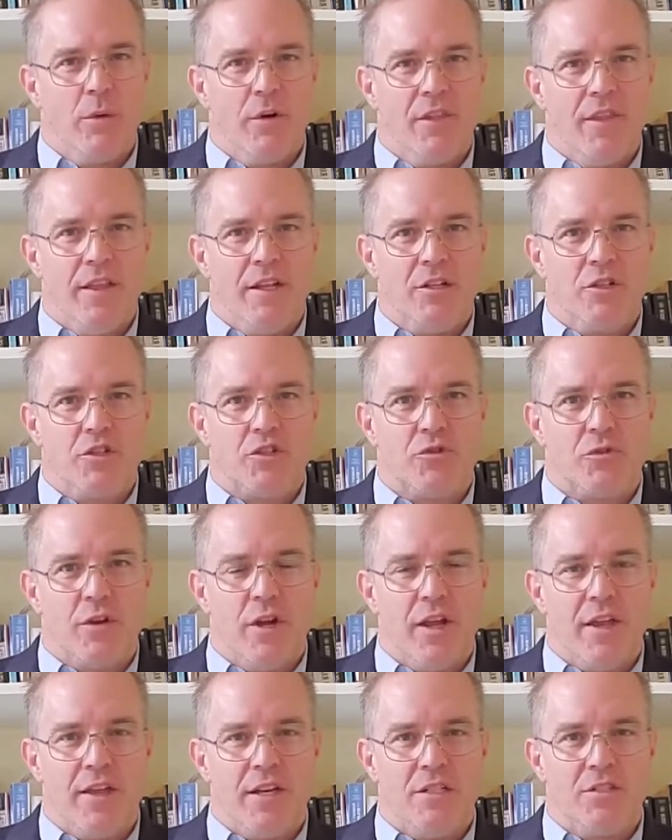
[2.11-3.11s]
with
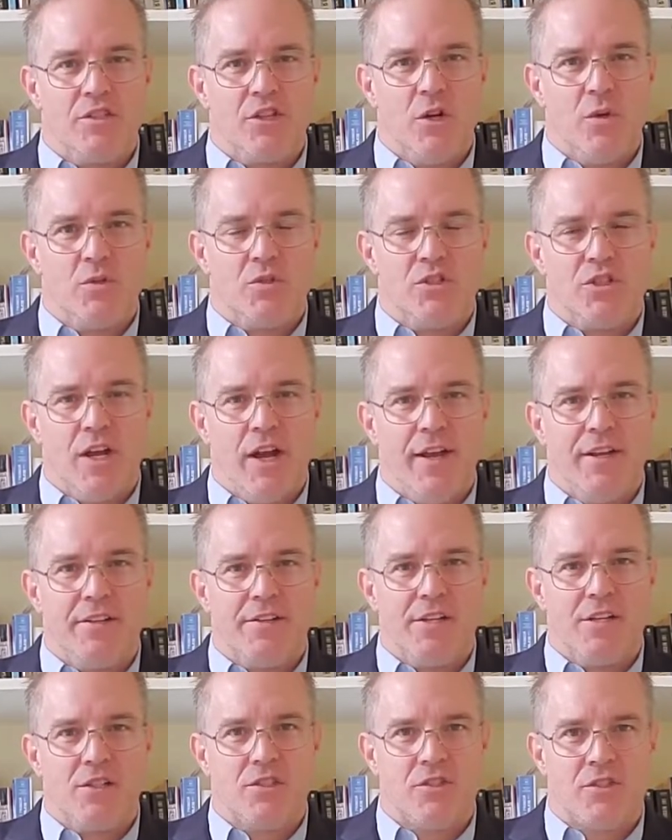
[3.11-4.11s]
industry and its own
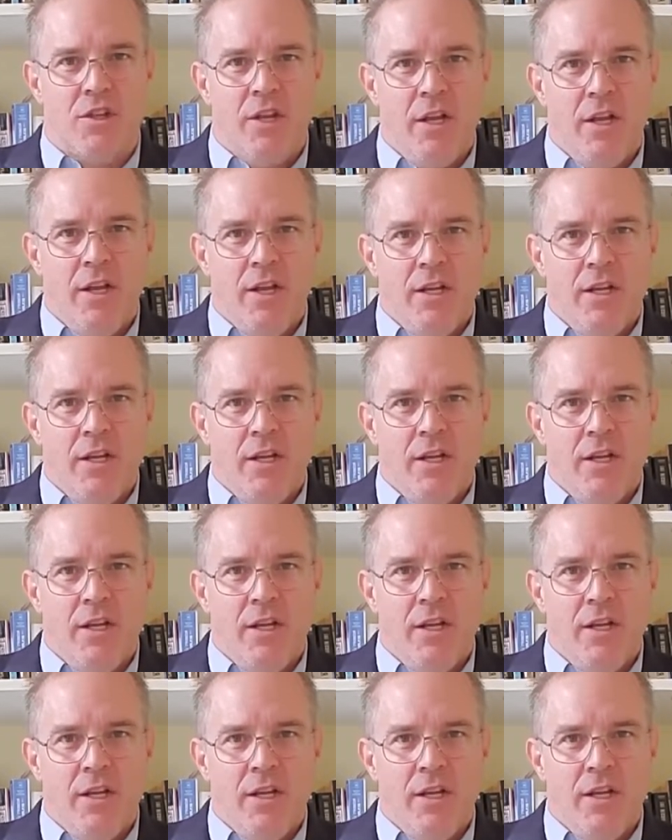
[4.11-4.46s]
scientists